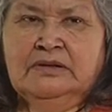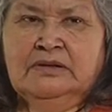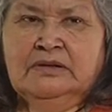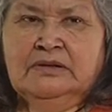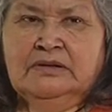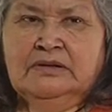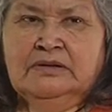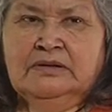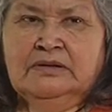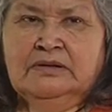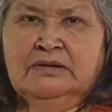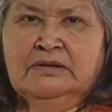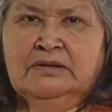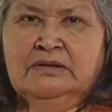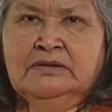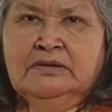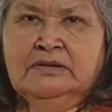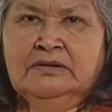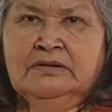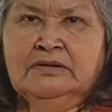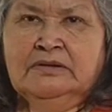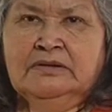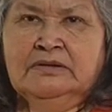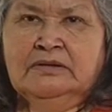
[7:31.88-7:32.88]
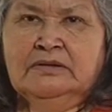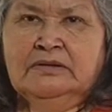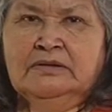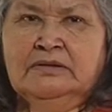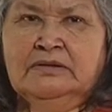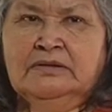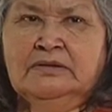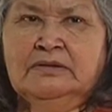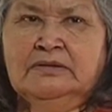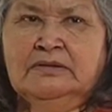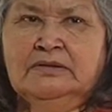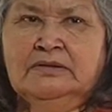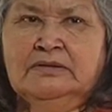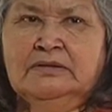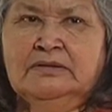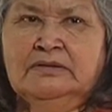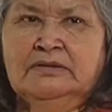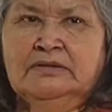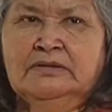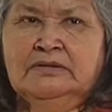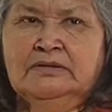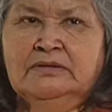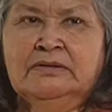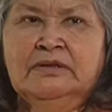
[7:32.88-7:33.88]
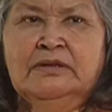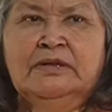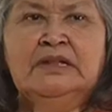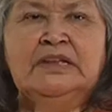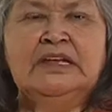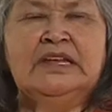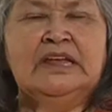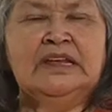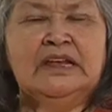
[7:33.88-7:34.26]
Although times are different, what